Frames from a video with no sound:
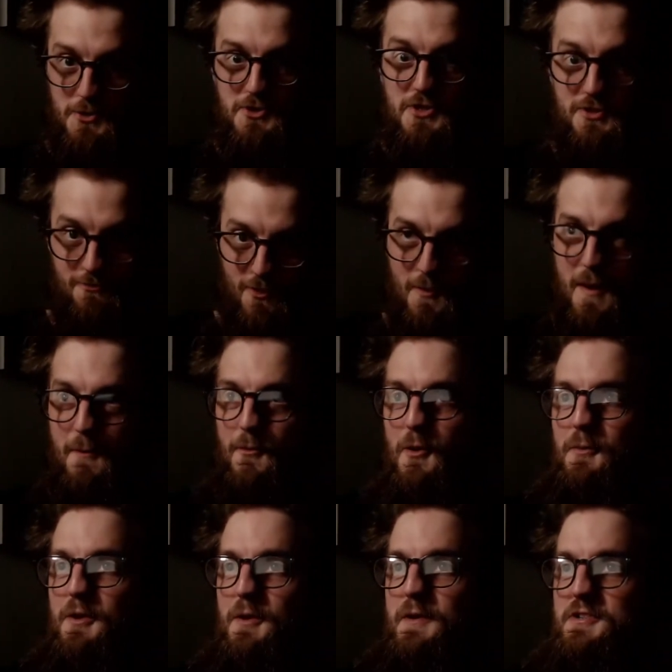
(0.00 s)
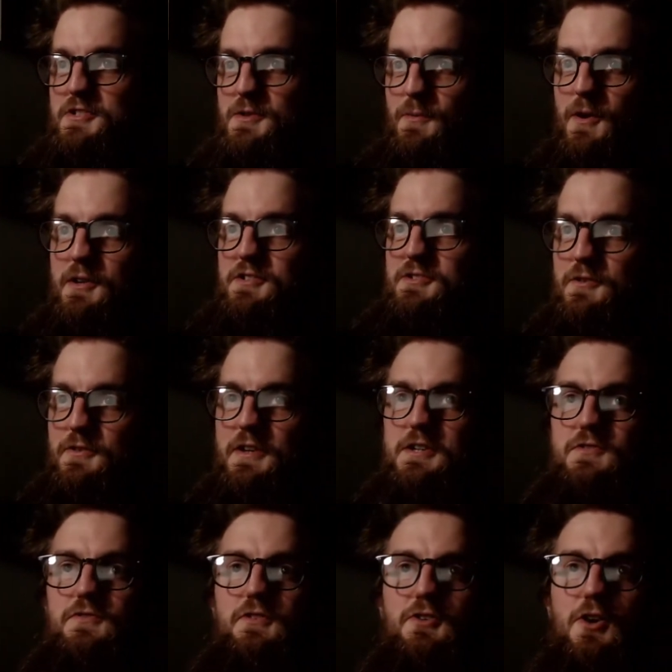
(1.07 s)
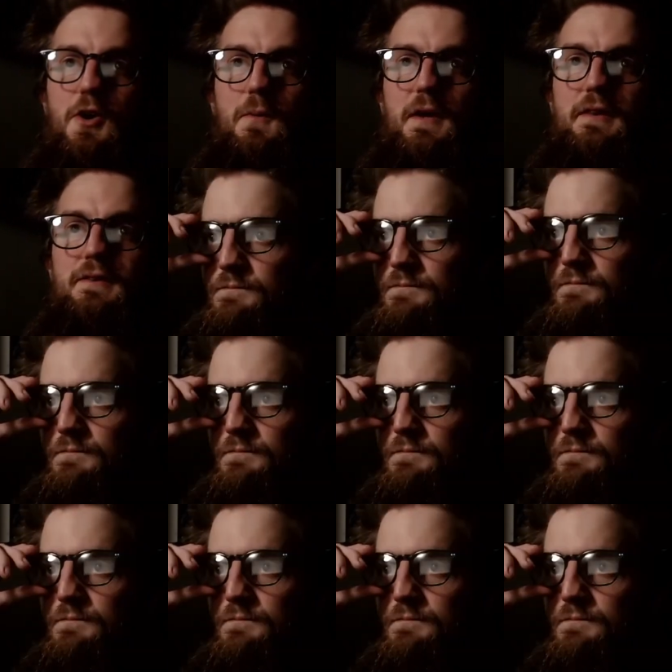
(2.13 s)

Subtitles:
Just remember, I'm going to mention the bugs, so thanks for the comment.